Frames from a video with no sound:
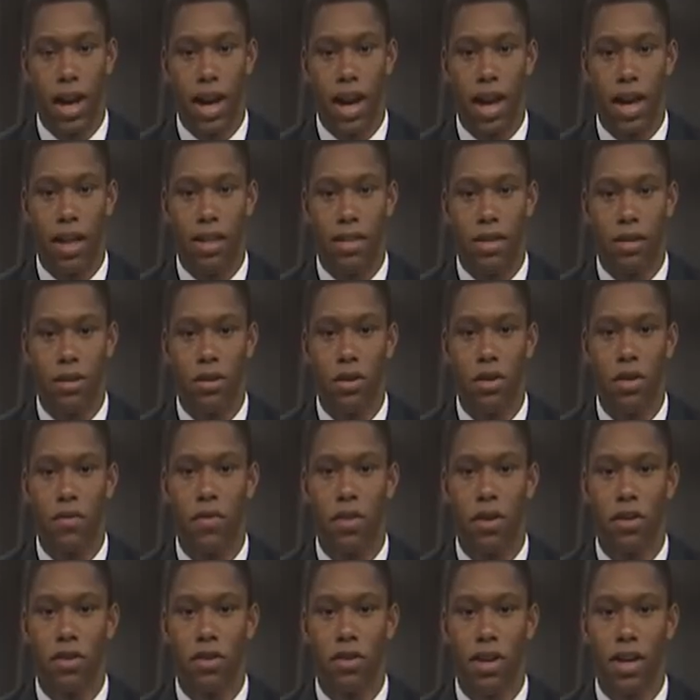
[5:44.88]
And the
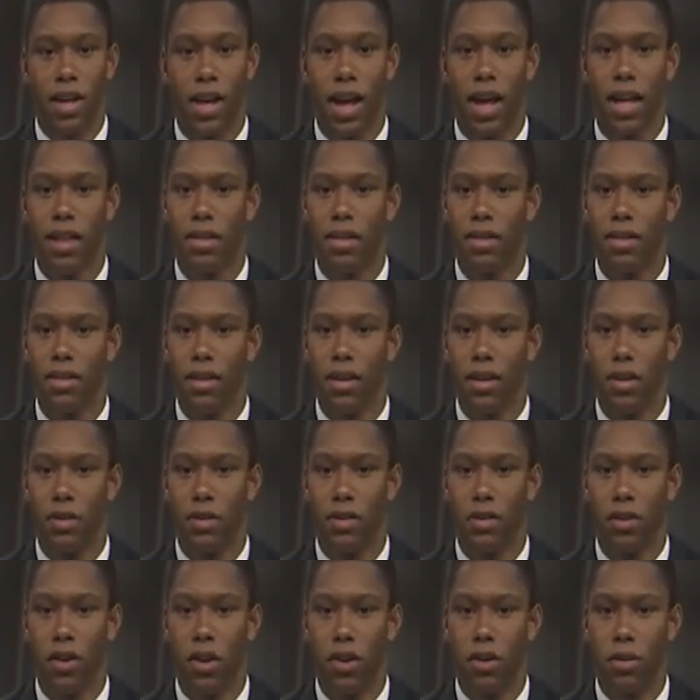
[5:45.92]
university and the city of
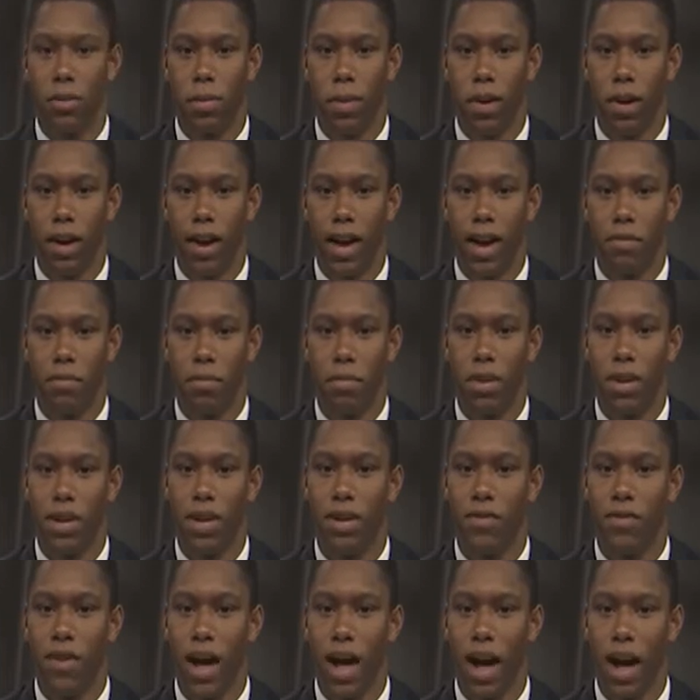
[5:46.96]
Salisbury have plenty
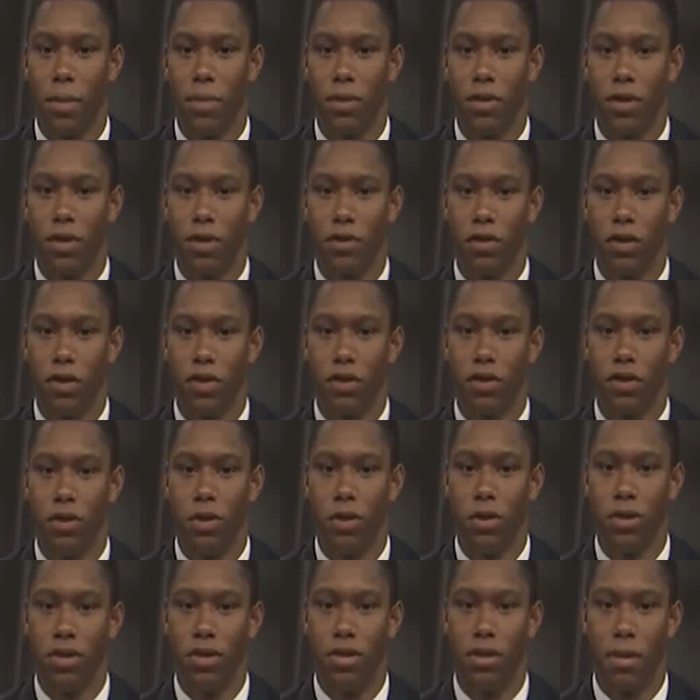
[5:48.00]
of options for
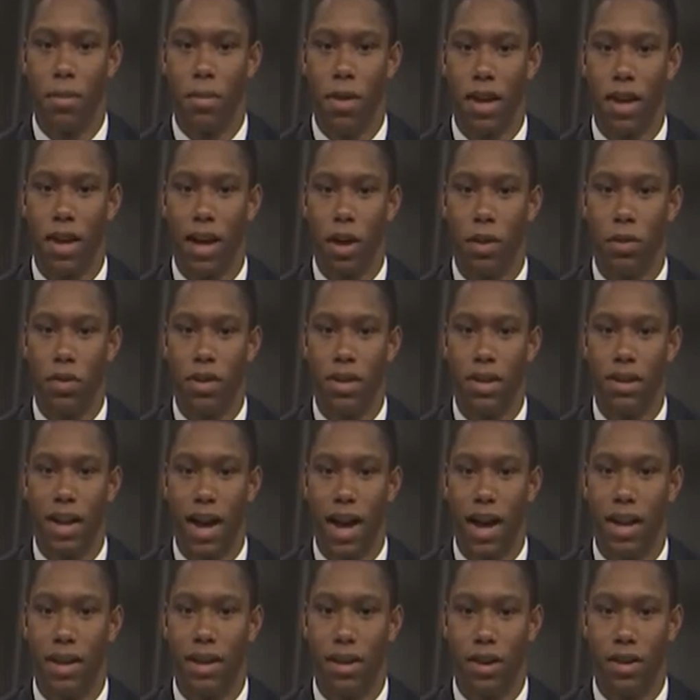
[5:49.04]
students to make healthy
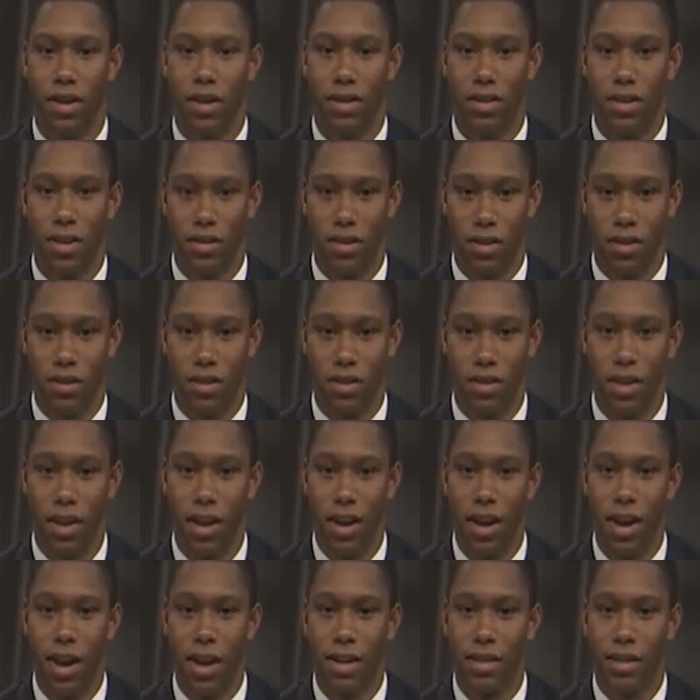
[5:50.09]
dietary decisions.
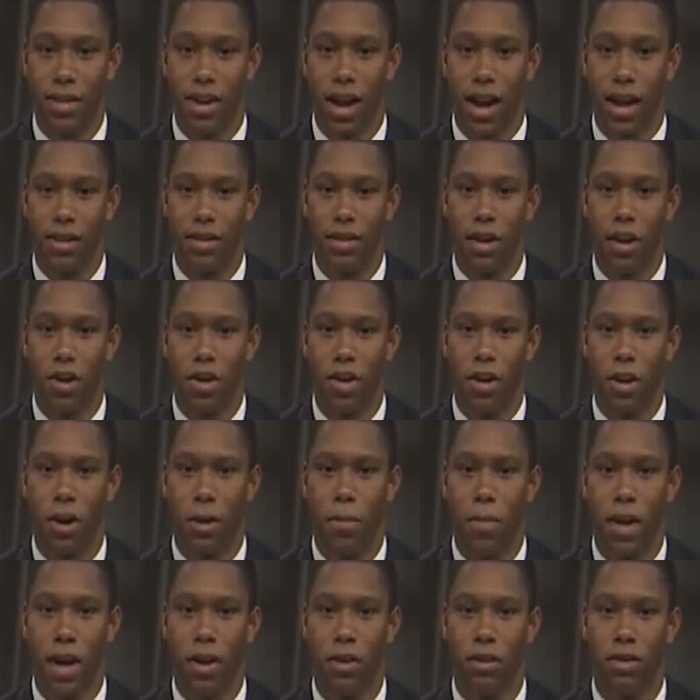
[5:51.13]
Tonight, Tal
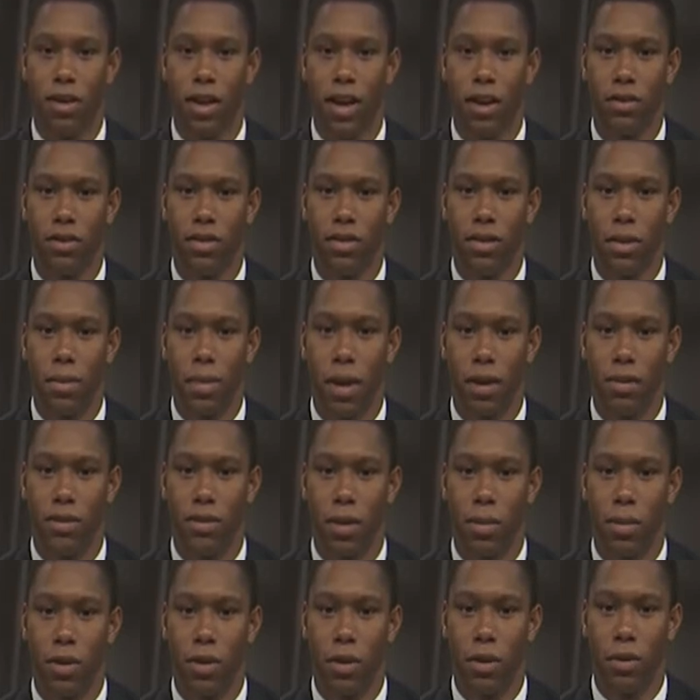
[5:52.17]
Carmel tells us about
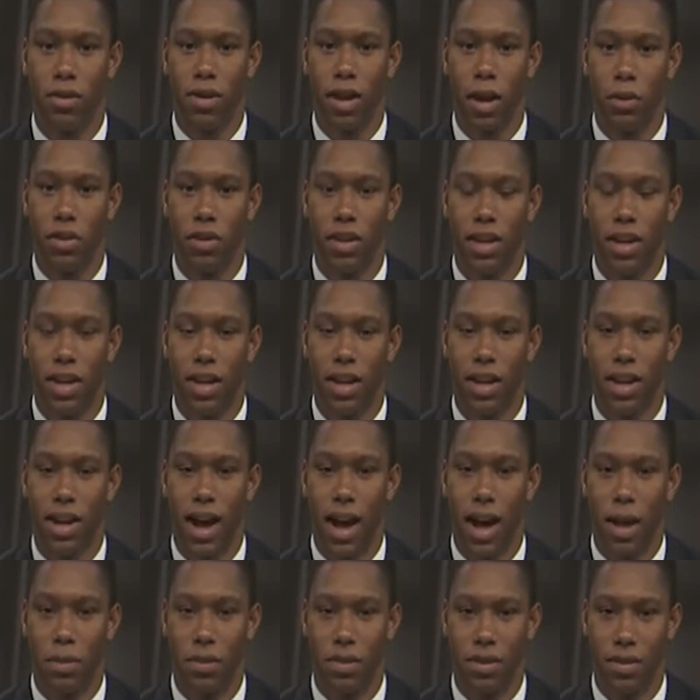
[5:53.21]
some of those healthy eating
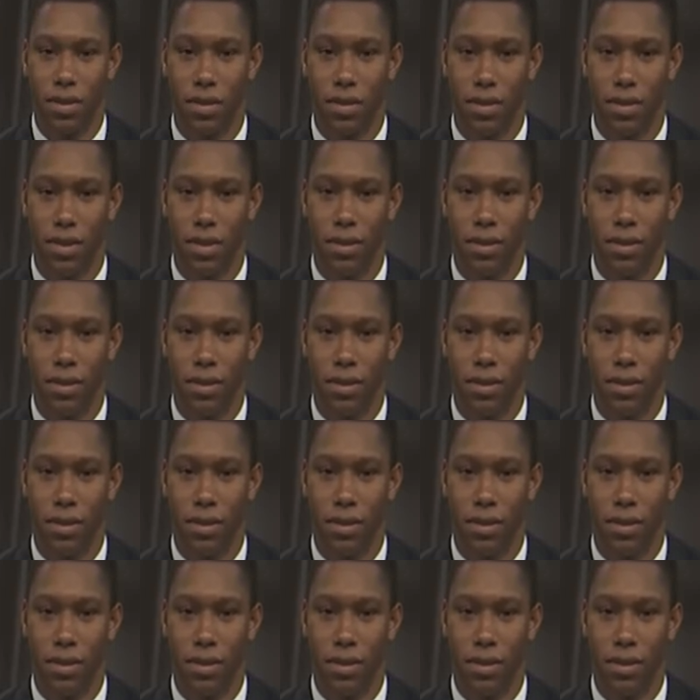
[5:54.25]
options.